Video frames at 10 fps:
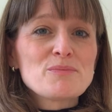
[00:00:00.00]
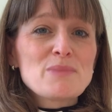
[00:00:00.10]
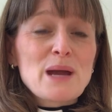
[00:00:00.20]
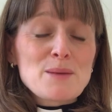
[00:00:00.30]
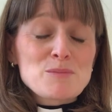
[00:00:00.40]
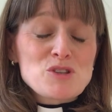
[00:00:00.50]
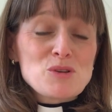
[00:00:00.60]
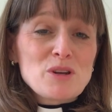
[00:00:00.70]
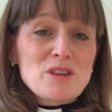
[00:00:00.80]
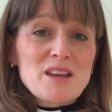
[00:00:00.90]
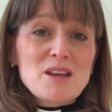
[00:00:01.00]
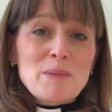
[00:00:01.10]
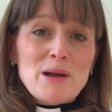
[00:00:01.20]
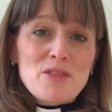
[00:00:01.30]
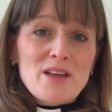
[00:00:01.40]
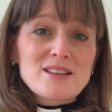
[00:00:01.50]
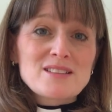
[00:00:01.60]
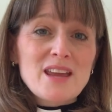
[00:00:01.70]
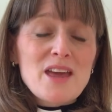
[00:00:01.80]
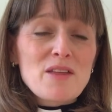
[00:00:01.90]
Perhaps you could think about that
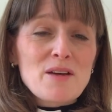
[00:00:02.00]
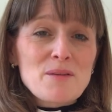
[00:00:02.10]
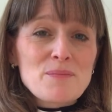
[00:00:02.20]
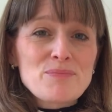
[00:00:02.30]
together.